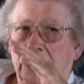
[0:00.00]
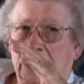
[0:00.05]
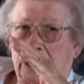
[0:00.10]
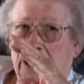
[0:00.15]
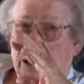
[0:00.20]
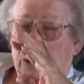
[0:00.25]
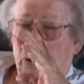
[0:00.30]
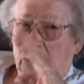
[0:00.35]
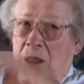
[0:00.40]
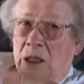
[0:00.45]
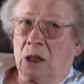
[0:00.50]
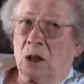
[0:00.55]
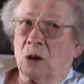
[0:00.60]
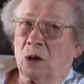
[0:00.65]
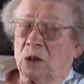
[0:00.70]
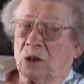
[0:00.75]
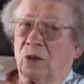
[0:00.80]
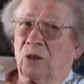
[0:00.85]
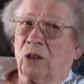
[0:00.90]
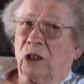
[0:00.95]
the, it was
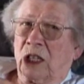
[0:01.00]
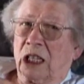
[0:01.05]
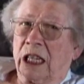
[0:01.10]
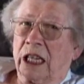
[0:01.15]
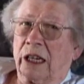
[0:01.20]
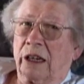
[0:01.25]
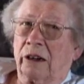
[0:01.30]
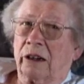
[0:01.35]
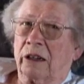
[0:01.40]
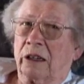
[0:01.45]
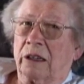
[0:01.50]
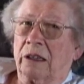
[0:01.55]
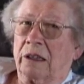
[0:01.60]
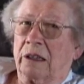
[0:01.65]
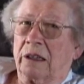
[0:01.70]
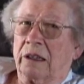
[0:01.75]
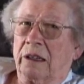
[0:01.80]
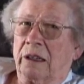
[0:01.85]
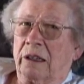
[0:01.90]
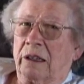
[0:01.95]
closed for a year
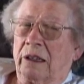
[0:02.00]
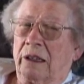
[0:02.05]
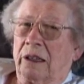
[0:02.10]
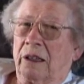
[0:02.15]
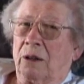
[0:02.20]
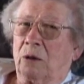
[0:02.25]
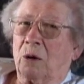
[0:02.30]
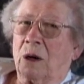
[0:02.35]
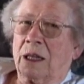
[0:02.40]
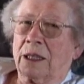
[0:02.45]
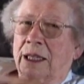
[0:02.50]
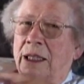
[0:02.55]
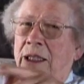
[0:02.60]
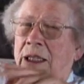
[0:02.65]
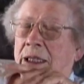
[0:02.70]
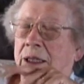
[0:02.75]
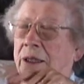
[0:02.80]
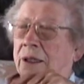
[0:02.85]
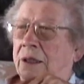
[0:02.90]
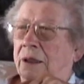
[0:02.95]
while they
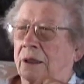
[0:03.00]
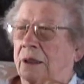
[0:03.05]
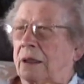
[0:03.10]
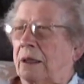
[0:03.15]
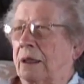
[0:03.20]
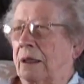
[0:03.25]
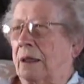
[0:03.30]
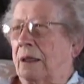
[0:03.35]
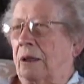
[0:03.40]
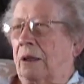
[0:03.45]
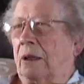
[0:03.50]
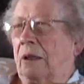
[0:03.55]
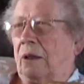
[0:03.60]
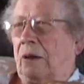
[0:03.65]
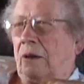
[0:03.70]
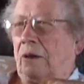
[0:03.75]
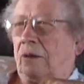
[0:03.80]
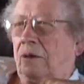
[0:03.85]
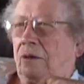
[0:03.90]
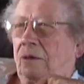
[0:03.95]
did the
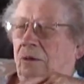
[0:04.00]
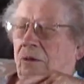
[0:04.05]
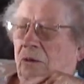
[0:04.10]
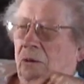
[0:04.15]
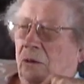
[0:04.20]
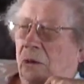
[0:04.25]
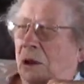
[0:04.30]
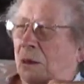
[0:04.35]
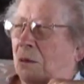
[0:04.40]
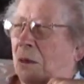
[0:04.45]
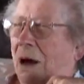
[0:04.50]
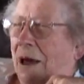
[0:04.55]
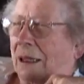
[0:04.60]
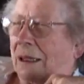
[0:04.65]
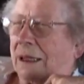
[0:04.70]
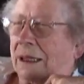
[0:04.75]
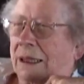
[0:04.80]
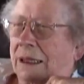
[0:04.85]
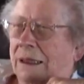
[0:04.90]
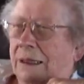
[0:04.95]

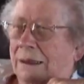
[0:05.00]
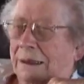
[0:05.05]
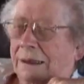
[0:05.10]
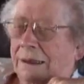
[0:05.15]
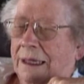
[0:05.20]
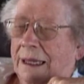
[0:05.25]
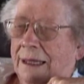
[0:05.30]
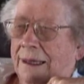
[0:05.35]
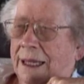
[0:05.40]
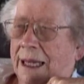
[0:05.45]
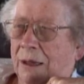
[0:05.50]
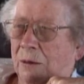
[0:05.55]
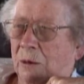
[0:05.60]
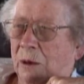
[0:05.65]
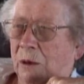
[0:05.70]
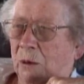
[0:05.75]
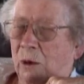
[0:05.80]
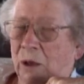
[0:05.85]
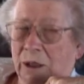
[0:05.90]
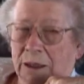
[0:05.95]
remodeling and then
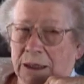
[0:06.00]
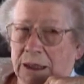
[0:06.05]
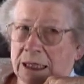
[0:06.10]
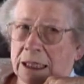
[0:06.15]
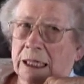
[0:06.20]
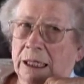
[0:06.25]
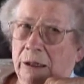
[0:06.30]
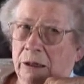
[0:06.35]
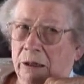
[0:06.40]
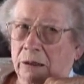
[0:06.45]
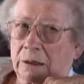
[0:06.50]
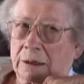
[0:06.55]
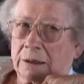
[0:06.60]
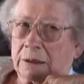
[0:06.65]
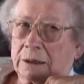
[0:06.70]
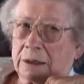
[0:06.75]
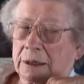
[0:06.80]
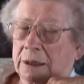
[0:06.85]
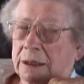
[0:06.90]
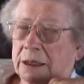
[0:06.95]
we worked a year
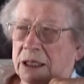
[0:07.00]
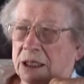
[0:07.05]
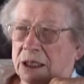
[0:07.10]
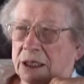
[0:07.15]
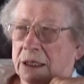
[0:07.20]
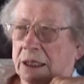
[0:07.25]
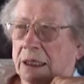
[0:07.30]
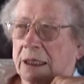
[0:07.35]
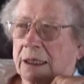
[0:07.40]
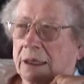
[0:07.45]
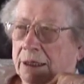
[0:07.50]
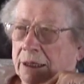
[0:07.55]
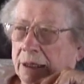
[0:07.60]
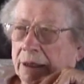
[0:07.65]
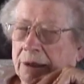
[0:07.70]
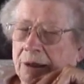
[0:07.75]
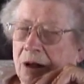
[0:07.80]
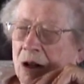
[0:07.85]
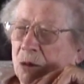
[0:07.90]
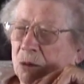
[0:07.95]
just uh,
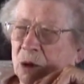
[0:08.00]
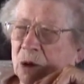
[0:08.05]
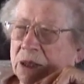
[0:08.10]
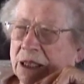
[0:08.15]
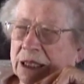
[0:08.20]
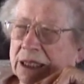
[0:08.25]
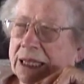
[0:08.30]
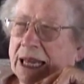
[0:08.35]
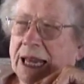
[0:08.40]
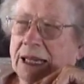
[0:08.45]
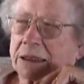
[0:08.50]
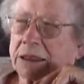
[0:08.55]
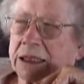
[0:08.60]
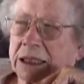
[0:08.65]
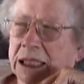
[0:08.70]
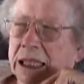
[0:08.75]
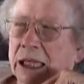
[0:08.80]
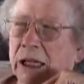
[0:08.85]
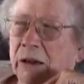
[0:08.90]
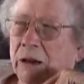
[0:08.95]
almost
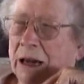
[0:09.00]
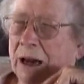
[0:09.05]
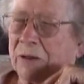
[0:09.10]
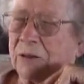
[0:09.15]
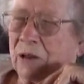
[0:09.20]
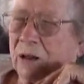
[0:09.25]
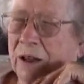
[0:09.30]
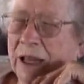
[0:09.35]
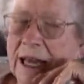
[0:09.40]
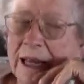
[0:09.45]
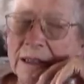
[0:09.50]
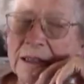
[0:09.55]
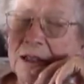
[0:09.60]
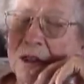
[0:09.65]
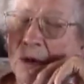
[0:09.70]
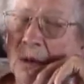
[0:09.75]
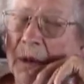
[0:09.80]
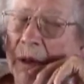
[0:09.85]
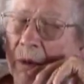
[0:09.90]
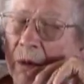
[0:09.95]
exactly a year after that
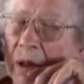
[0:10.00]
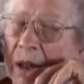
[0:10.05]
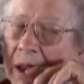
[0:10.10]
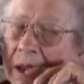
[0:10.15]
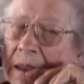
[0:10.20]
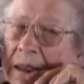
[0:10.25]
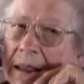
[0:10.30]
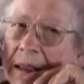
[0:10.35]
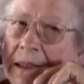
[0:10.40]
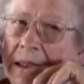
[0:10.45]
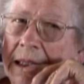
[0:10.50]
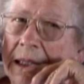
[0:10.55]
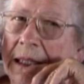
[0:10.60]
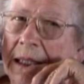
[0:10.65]
so we worked